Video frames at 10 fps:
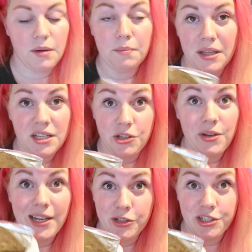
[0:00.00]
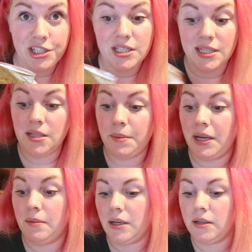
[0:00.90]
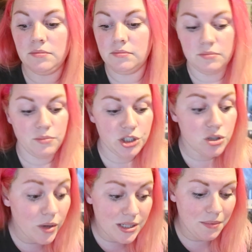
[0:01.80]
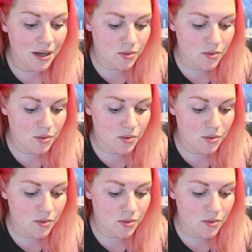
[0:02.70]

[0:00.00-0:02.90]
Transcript: But they do literally just taste like peanut butter, which is quite smart.